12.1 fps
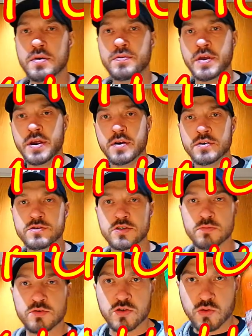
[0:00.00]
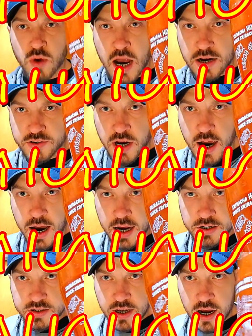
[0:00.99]
There's some sriracha
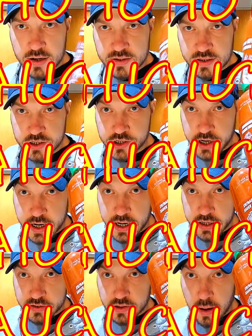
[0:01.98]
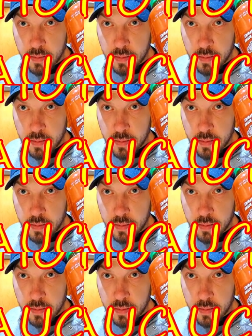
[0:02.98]
hot sauce. This shit is the